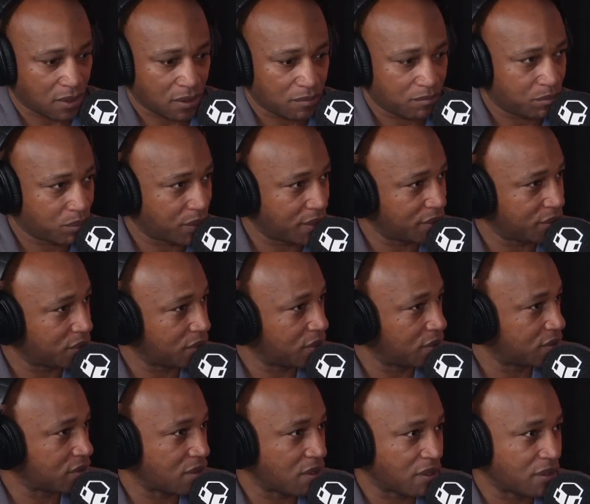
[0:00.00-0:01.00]
playing the
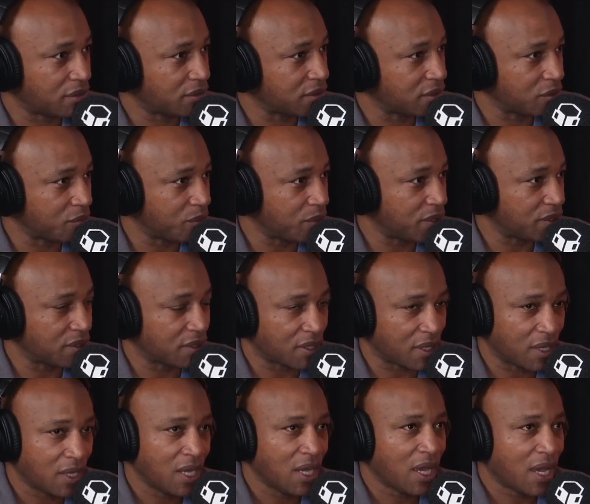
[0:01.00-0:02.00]
guitar a little bit, and
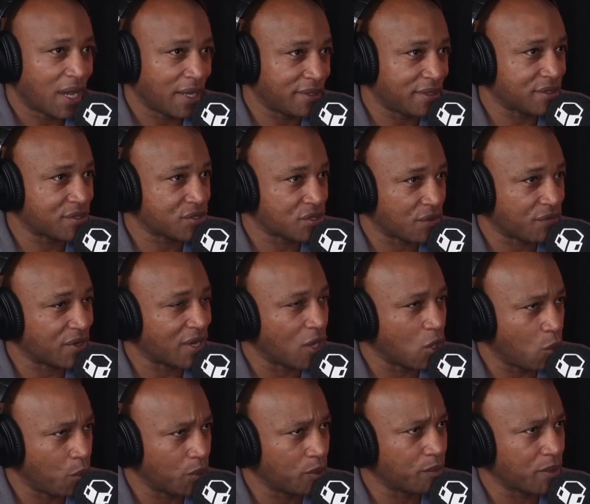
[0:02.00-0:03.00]
I discovered I
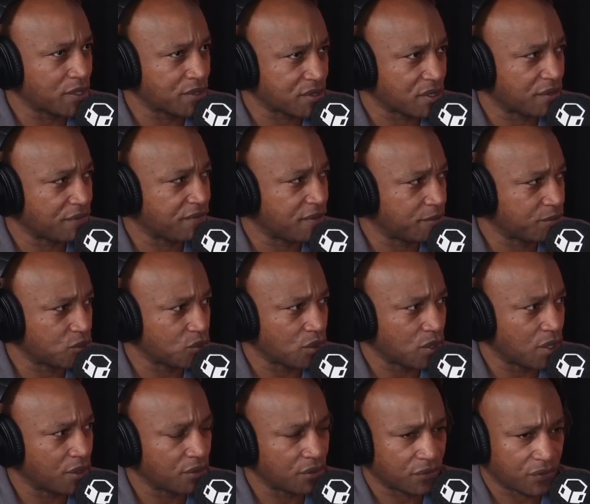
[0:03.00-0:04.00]
opened myself up to
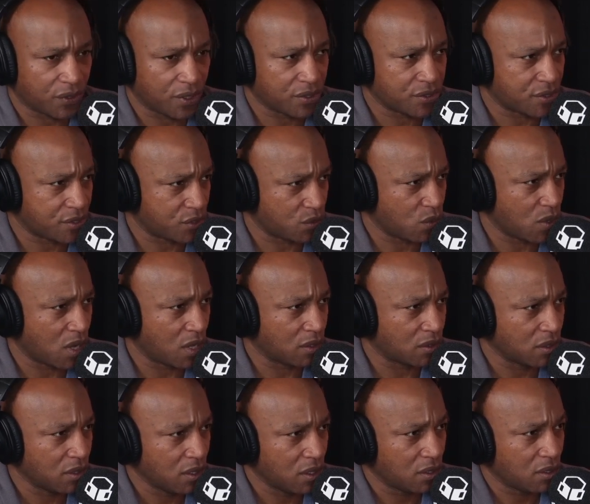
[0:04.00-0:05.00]
other things as well
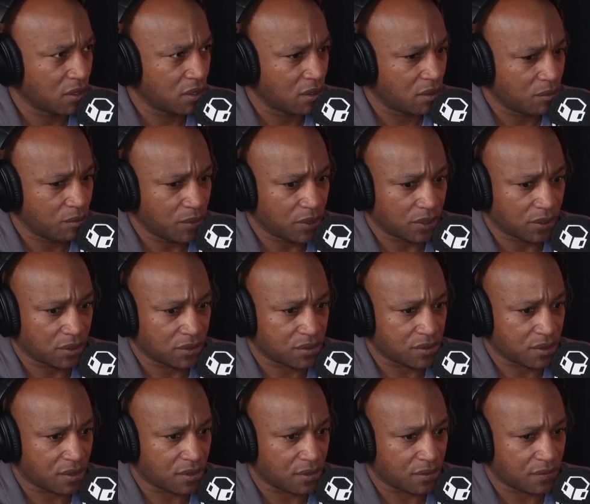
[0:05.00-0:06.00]
because
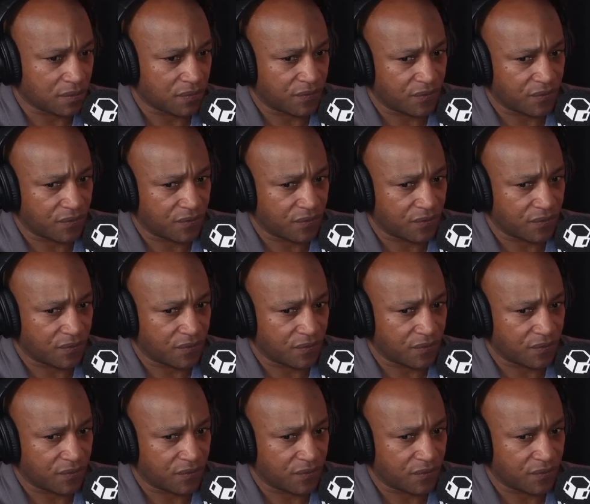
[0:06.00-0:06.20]
of